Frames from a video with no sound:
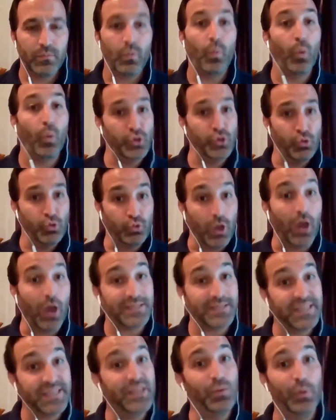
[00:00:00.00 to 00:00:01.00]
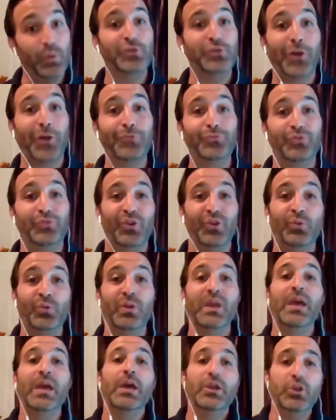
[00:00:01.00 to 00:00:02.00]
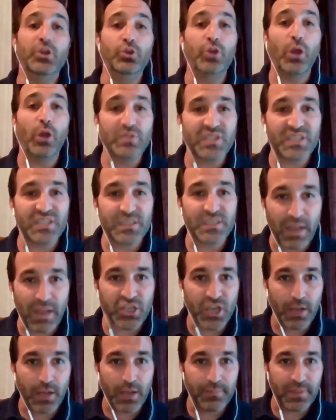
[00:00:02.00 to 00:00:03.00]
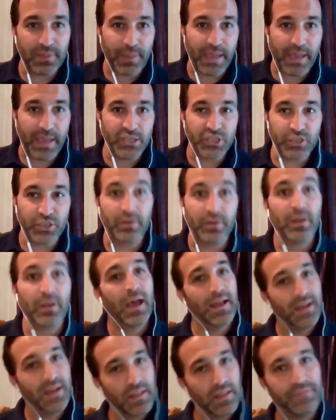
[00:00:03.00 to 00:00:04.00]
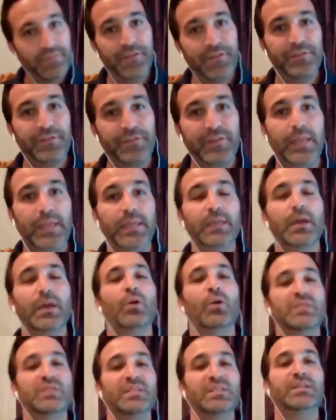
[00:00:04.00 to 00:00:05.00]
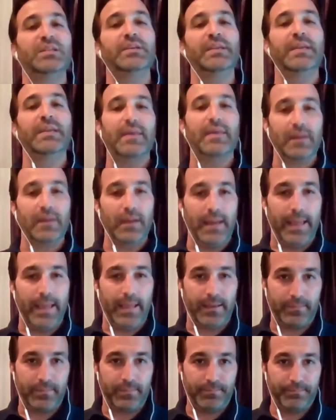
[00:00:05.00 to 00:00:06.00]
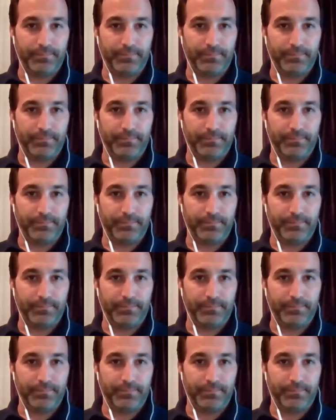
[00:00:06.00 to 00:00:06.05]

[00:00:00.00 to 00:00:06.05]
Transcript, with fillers: What you I tell you what you don't do, you don't smash up the patient, another 15 goes until you get the click.